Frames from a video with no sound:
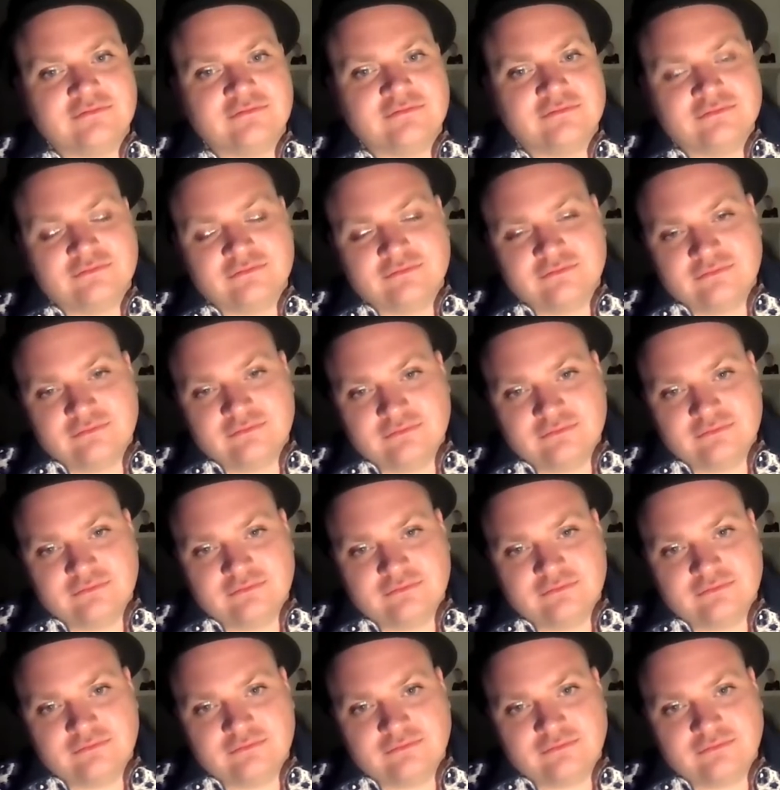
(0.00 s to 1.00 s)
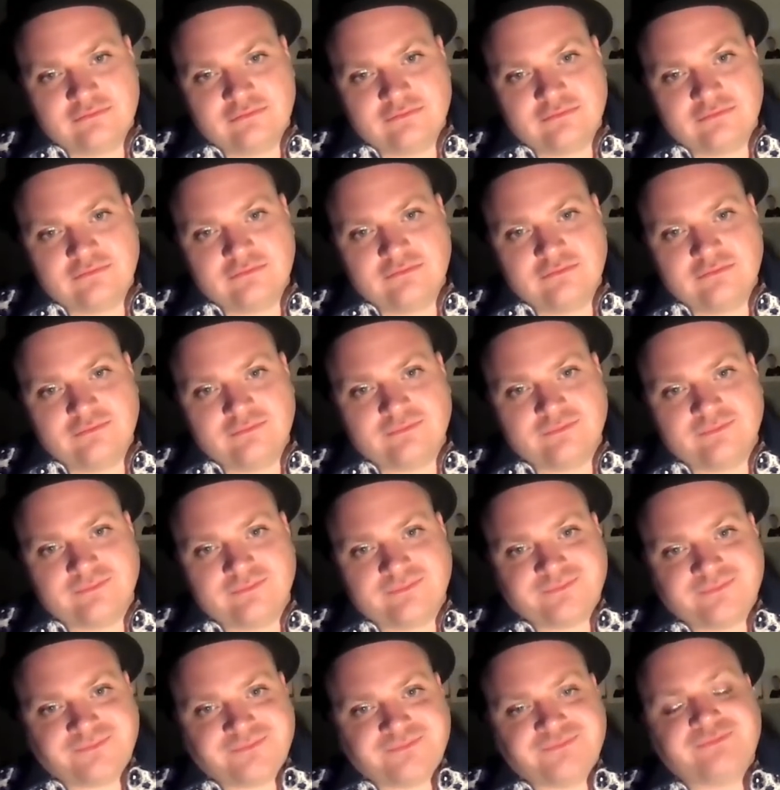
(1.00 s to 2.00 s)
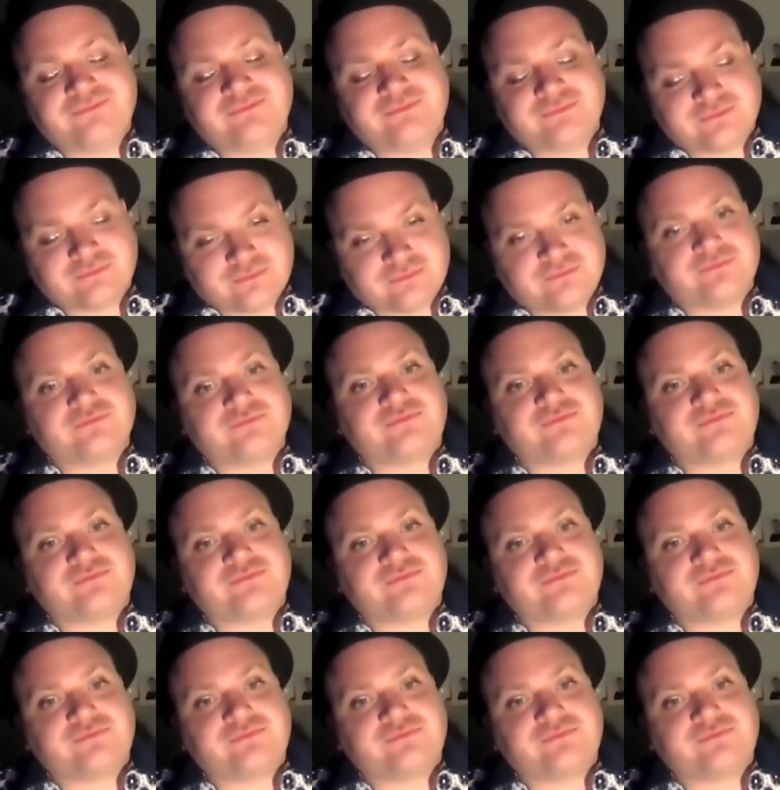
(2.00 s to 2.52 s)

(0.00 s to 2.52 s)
[no speech]